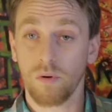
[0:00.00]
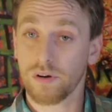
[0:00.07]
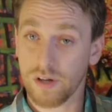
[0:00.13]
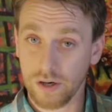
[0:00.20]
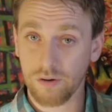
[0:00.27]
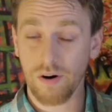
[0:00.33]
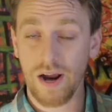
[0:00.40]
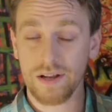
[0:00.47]

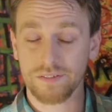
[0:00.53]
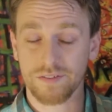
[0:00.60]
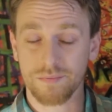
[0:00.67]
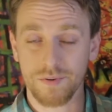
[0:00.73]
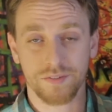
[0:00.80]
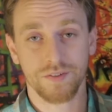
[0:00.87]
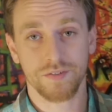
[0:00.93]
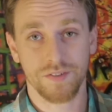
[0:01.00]
congrats,
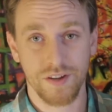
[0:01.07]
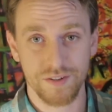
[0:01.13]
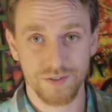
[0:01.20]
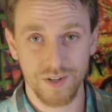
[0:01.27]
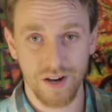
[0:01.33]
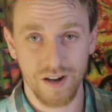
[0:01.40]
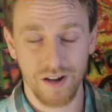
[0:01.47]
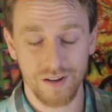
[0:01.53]
Mr. St.
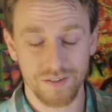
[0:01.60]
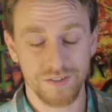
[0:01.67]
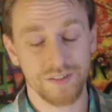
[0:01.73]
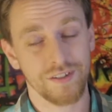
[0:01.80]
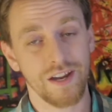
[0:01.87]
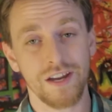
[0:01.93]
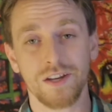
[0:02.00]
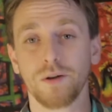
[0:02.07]
John.
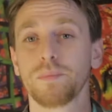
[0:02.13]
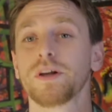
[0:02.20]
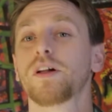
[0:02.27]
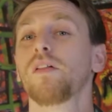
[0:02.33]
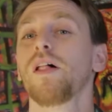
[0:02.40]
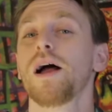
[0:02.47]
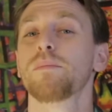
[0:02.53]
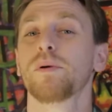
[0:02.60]
Today you'll be
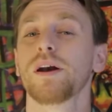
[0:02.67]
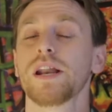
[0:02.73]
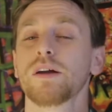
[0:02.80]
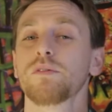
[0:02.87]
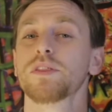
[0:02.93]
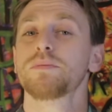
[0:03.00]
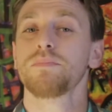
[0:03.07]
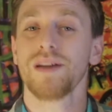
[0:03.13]
collaborating
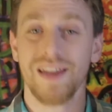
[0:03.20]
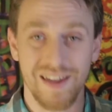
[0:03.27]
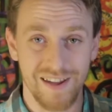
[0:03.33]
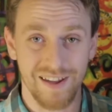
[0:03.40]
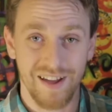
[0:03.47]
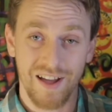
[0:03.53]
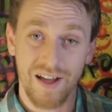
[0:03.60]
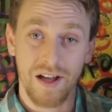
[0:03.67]
with me
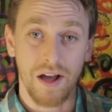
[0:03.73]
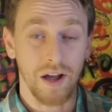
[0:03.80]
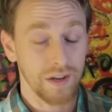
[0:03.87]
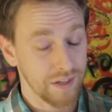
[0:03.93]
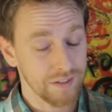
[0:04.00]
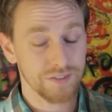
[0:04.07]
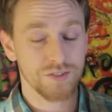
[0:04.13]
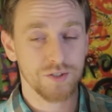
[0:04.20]

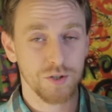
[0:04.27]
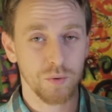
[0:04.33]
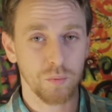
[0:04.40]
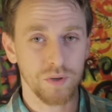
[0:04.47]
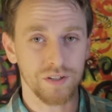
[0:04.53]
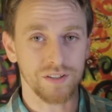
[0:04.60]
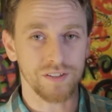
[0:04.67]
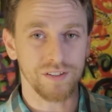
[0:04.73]
against your will.